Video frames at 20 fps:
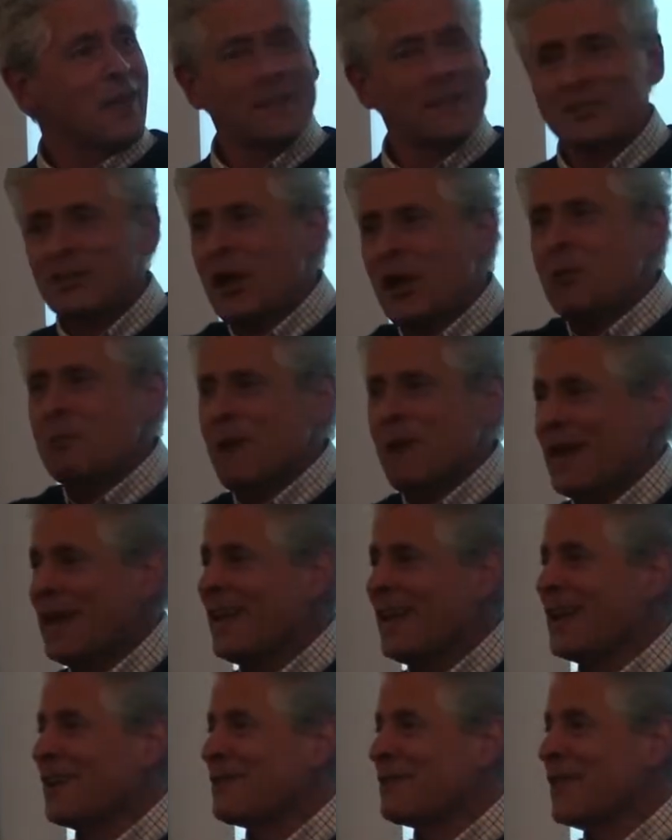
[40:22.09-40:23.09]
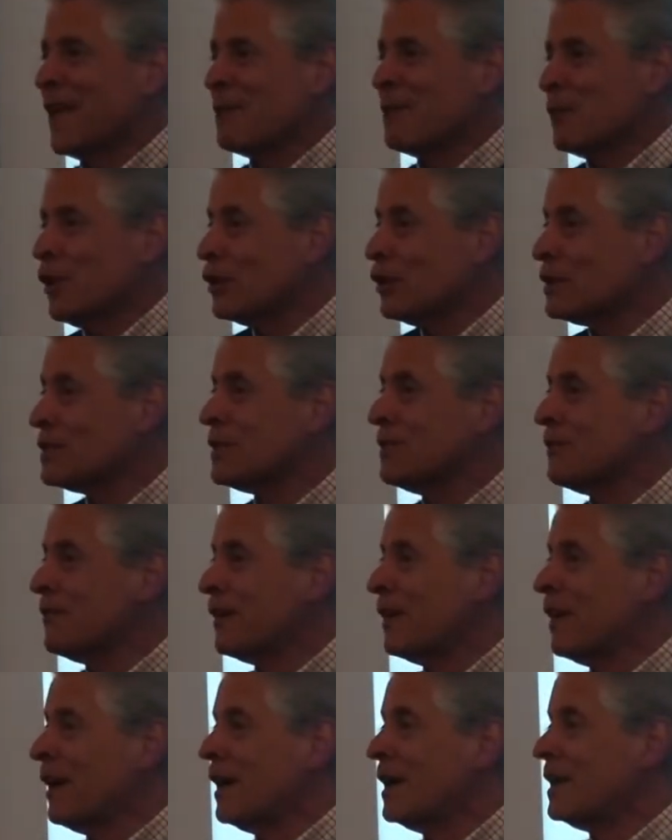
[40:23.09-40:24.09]
There's so many of them, lots of
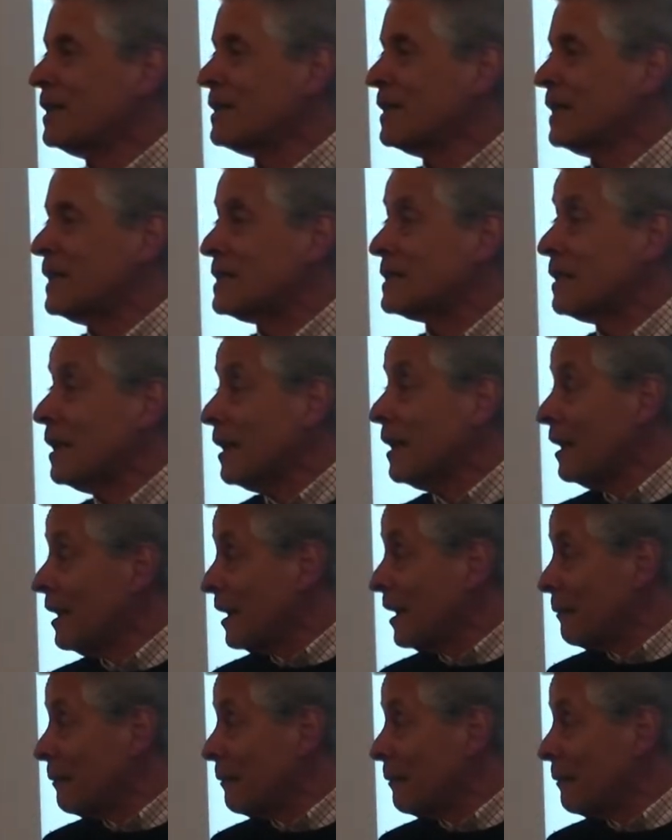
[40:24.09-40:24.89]
varieties,